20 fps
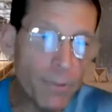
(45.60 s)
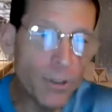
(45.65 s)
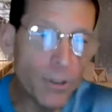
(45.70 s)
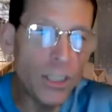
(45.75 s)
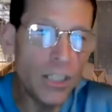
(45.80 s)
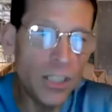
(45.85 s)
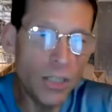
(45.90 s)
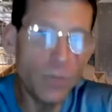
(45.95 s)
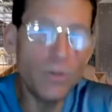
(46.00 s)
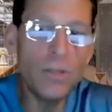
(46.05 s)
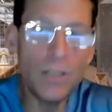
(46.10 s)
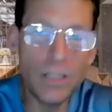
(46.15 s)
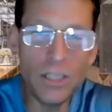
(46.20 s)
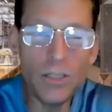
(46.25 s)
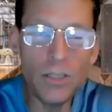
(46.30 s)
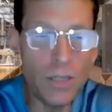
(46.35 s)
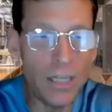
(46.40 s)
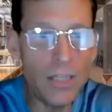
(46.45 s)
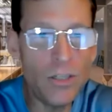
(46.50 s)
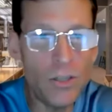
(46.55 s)
people should do it.
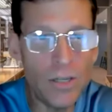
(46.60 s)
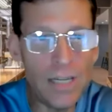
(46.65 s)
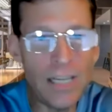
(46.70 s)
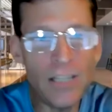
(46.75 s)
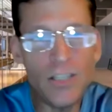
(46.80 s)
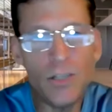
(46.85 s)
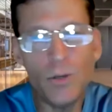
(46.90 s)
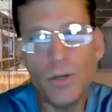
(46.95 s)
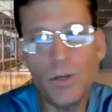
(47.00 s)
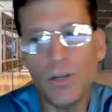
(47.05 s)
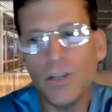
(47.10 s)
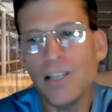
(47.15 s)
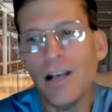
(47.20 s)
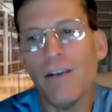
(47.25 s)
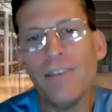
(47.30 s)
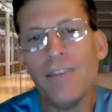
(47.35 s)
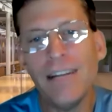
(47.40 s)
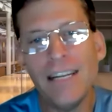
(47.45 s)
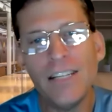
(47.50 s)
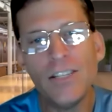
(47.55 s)
You should each do it
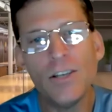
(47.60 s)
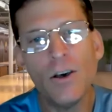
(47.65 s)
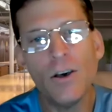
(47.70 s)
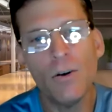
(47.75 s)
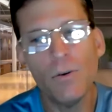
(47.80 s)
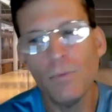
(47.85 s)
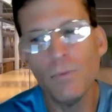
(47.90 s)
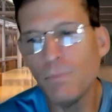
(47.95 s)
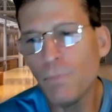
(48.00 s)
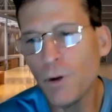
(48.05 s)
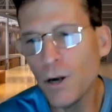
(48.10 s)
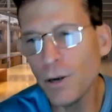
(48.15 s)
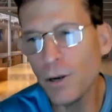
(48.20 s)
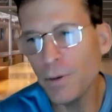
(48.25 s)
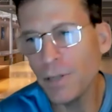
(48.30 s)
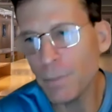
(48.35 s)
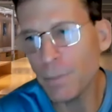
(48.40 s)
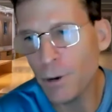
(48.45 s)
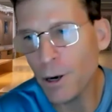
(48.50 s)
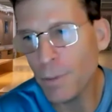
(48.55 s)
yourself. So
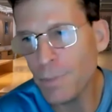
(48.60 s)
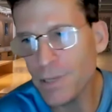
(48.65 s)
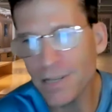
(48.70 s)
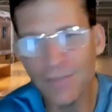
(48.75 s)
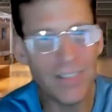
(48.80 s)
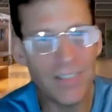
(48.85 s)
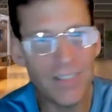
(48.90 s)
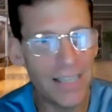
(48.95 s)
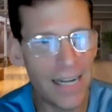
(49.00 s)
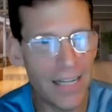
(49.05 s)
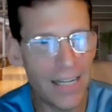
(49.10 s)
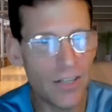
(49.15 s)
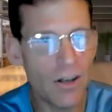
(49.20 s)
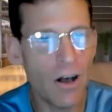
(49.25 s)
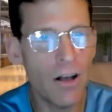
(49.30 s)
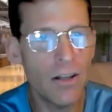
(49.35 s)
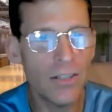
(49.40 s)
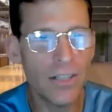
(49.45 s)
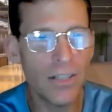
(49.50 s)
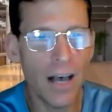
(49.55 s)
per, the purpose of tonight's
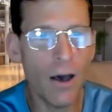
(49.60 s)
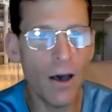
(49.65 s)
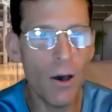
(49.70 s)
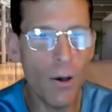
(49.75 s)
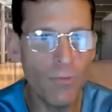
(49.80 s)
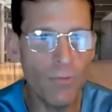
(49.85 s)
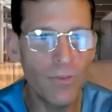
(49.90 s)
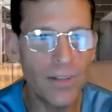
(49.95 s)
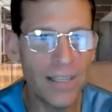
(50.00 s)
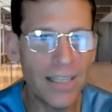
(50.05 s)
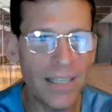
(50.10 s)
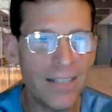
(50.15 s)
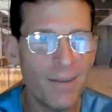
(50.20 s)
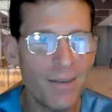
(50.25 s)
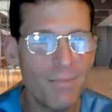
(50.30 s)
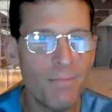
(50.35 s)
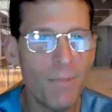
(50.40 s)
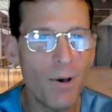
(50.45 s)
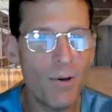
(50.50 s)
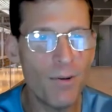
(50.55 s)
call is uh, hopefully
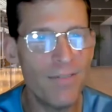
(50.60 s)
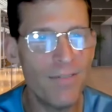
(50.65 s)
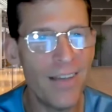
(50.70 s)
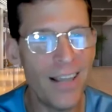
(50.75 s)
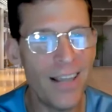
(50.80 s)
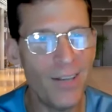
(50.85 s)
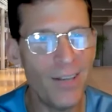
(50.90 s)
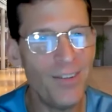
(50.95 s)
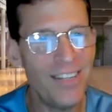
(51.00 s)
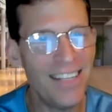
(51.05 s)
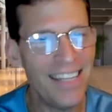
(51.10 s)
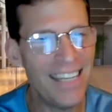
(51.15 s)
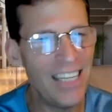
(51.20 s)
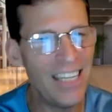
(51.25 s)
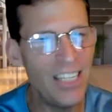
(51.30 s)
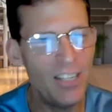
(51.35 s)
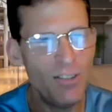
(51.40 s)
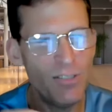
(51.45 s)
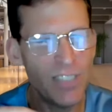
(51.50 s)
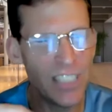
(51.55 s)
to motivate you to
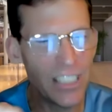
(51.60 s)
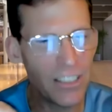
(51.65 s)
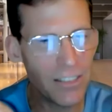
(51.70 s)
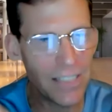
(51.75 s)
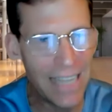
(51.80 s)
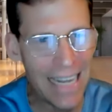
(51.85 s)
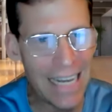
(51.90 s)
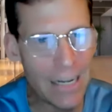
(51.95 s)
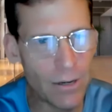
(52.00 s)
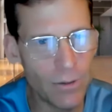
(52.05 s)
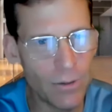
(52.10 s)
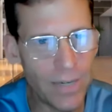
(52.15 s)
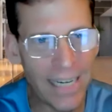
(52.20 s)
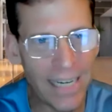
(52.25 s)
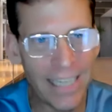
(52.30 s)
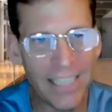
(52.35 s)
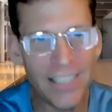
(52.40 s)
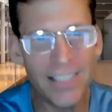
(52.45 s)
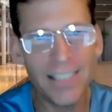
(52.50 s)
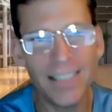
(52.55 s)
get you a little
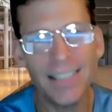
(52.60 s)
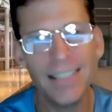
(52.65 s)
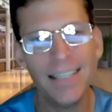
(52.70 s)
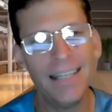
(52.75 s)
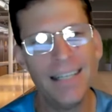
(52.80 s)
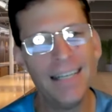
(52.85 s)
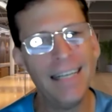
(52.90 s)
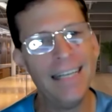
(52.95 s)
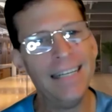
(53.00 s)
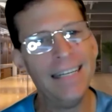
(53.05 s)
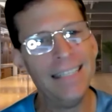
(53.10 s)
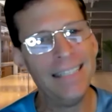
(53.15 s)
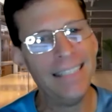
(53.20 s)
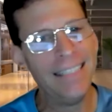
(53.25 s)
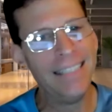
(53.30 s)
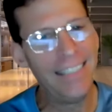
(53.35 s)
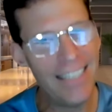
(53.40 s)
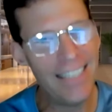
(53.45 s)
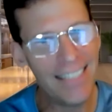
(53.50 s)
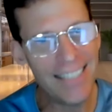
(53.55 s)
outraged.
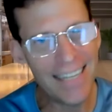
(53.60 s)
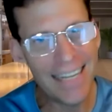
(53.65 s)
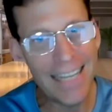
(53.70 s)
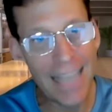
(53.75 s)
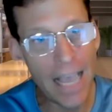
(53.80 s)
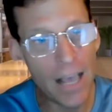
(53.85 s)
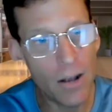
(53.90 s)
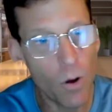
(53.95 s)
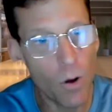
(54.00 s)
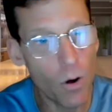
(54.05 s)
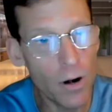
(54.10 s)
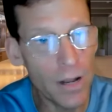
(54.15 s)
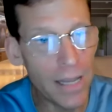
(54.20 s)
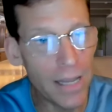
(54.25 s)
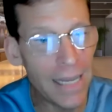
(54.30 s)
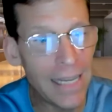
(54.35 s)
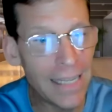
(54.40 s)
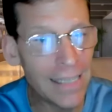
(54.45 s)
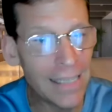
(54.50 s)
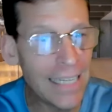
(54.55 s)
Just to, uh, mm-hmm.
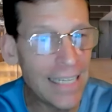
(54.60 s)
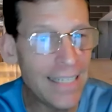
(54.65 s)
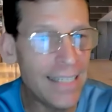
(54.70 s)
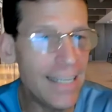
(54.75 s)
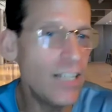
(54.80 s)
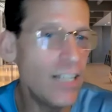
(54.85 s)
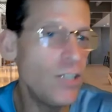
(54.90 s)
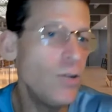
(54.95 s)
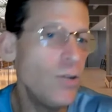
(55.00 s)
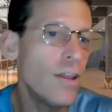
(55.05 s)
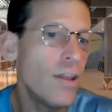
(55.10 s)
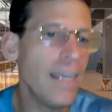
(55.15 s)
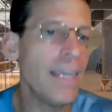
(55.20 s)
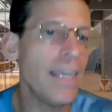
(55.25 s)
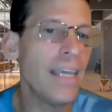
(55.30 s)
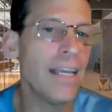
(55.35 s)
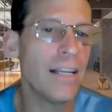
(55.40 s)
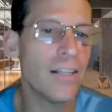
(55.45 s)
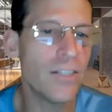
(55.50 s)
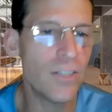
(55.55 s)
or at least get you to
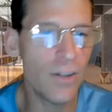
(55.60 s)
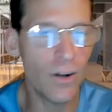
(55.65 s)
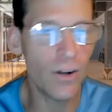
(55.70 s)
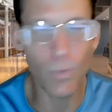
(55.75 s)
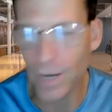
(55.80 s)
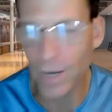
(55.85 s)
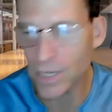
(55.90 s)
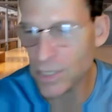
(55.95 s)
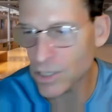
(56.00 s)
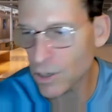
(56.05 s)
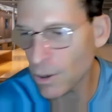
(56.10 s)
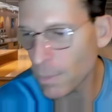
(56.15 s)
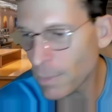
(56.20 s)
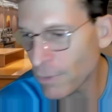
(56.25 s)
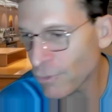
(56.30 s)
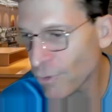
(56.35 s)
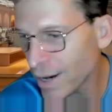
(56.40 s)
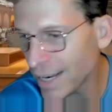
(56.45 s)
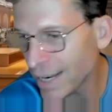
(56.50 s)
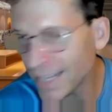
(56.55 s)
thinking a certain way. So
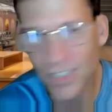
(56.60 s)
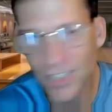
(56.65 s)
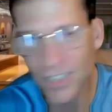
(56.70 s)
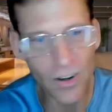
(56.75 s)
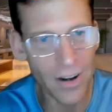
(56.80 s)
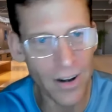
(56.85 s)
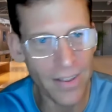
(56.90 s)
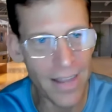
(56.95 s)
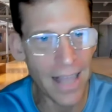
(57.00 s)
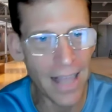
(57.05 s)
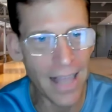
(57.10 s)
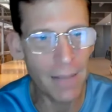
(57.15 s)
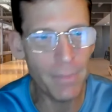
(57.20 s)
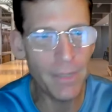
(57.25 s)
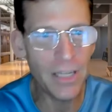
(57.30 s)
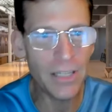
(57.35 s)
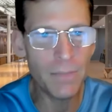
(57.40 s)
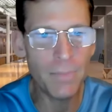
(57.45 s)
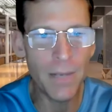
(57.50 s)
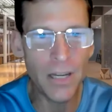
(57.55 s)
before I get started on that, let
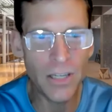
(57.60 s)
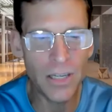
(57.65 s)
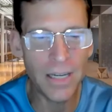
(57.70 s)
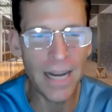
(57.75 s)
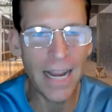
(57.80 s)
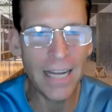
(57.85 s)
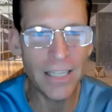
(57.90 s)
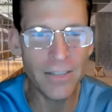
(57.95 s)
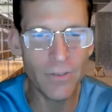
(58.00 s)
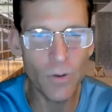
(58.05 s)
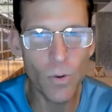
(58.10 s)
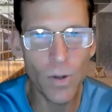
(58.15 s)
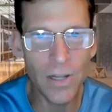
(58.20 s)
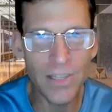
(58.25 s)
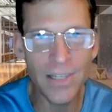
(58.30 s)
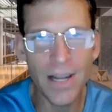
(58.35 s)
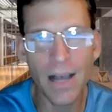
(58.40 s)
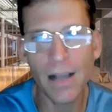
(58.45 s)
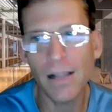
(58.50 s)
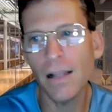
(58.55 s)
me just mention
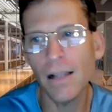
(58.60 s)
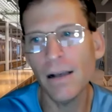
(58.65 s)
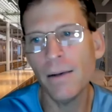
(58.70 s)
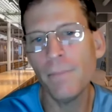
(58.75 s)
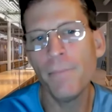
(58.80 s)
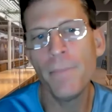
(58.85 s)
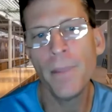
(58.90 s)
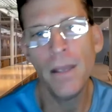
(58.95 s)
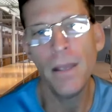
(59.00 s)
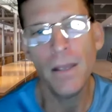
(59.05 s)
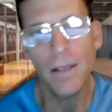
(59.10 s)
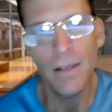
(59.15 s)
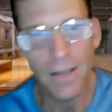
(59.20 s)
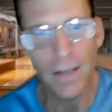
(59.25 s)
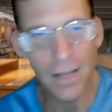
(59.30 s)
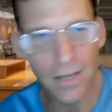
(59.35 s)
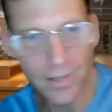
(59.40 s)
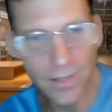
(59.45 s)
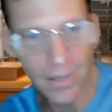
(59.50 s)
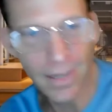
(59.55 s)
aceofcoins.club
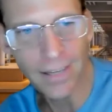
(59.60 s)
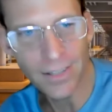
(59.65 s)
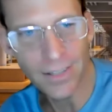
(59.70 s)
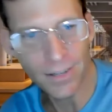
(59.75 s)
is